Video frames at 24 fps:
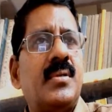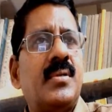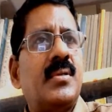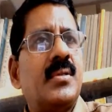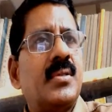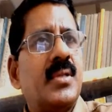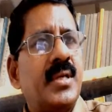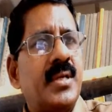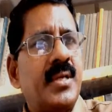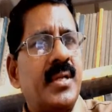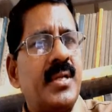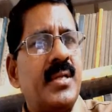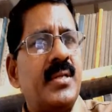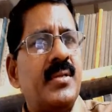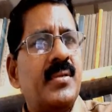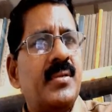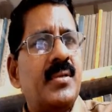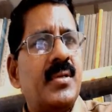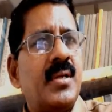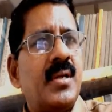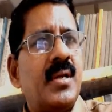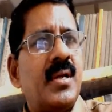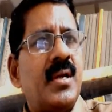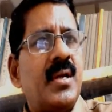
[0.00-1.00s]
That is,
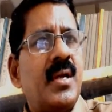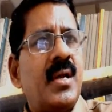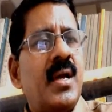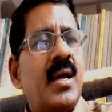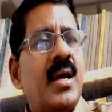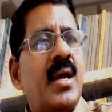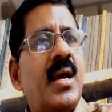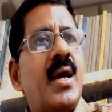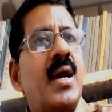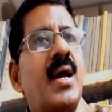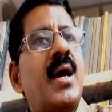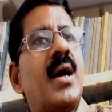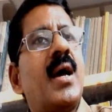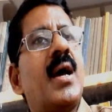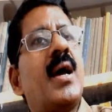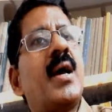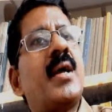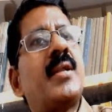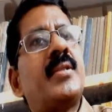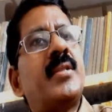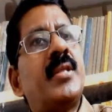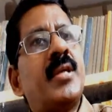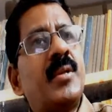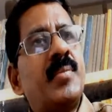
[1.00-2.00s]

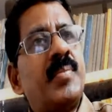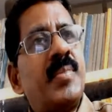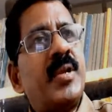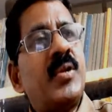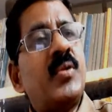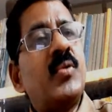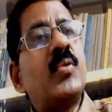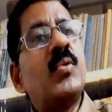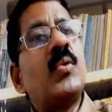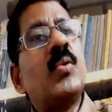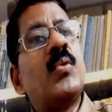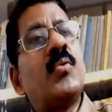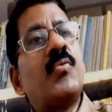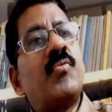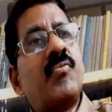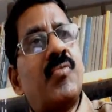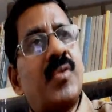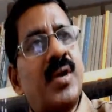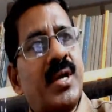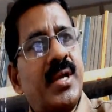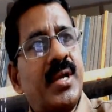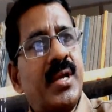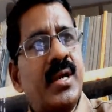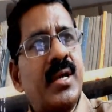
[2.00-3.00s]
had there been no
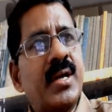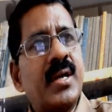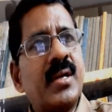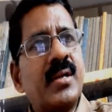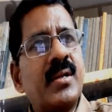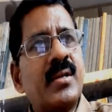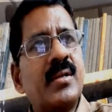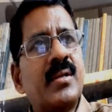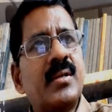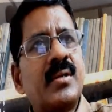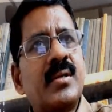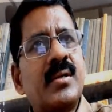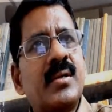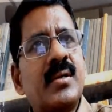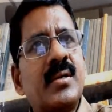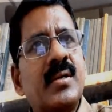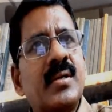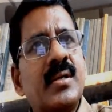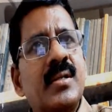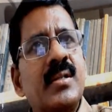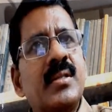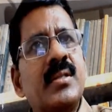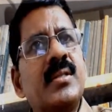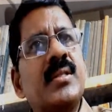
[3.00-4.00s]
fire,
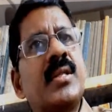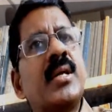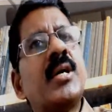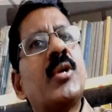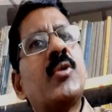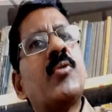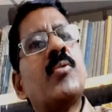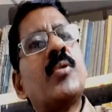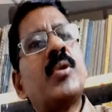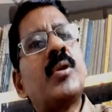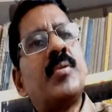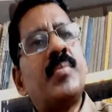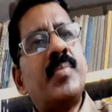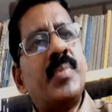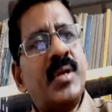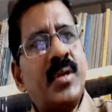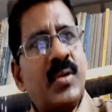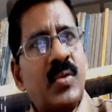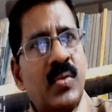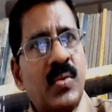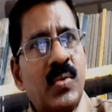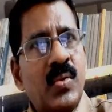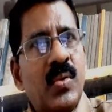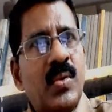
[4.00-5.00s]
there would have been
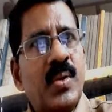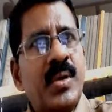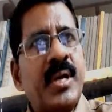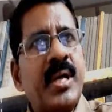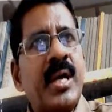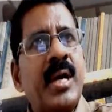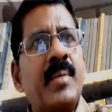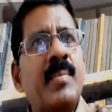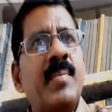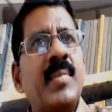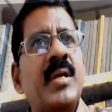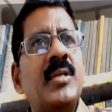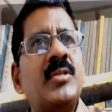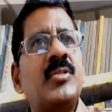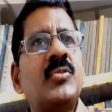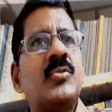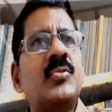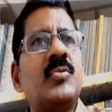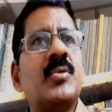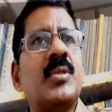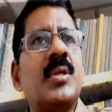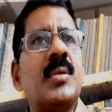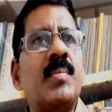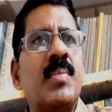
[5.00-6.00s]
no damage
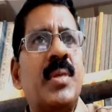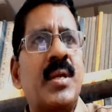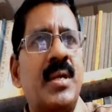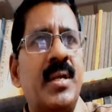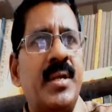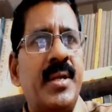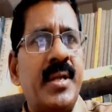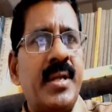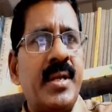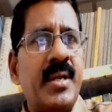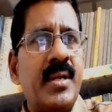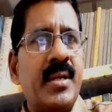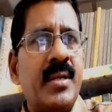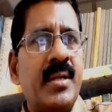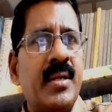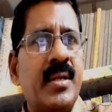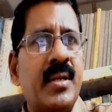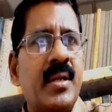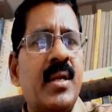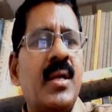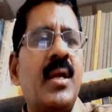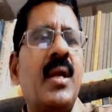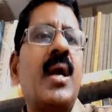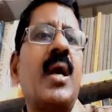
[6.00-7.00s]
to the building
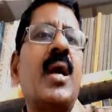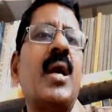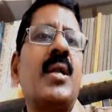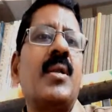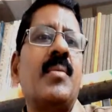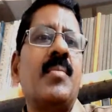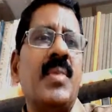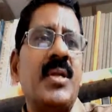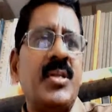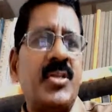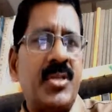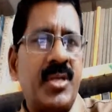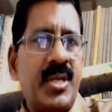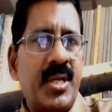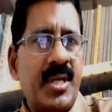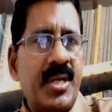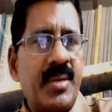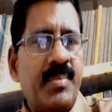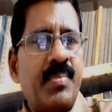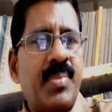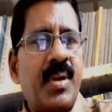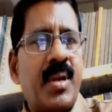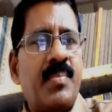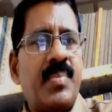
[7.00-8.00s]
and machinery
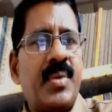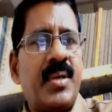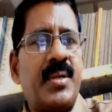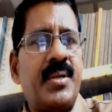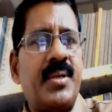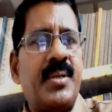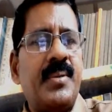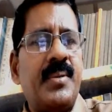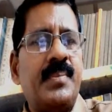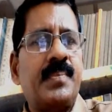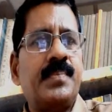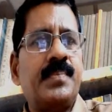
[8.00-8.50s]
property.